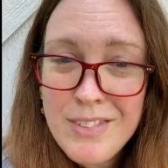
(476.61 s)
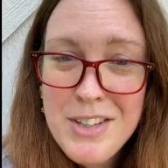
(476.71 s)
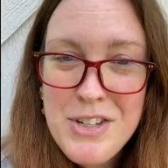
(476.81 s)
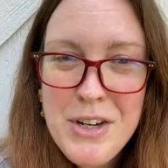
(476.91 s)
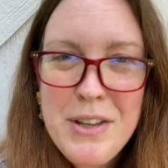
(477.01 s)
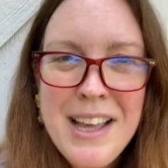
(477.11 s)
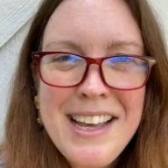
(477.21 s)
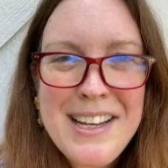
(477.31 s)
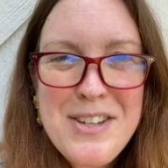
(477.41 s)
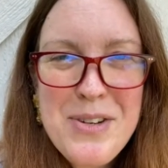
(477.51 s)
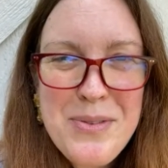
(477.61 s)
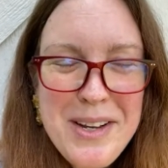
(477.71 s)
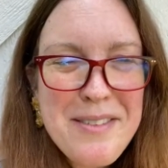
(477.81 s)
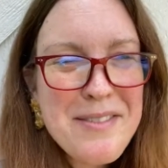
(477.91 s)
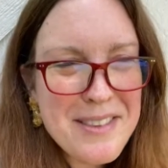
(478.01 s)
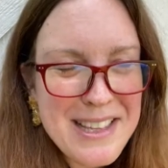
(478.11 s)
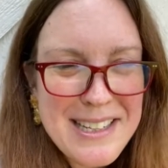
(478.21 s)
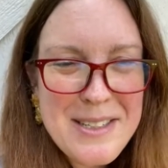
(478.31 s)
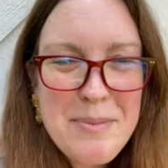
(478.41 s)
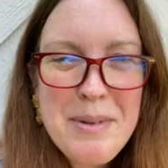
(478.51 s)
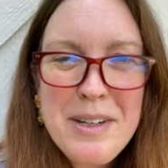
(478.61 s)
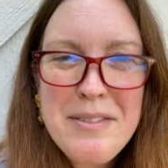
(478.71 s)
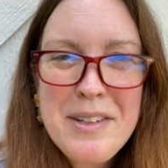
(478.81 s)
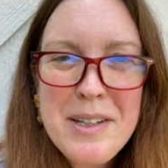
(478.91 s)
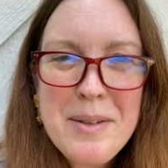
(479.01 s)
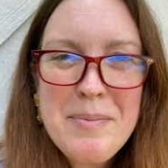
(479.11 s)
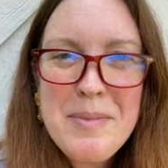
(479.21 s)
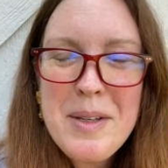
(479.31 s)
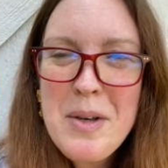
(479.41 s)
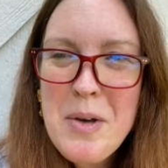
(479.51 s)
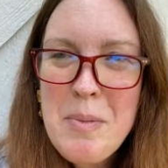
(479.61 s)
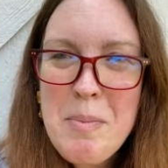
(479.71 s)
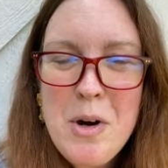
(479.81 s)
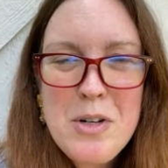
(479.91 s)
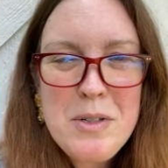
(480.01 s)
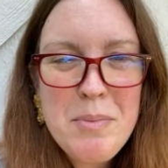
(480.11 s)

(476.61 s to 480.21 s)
Did you hear that engine rev? That's a bit of a Mars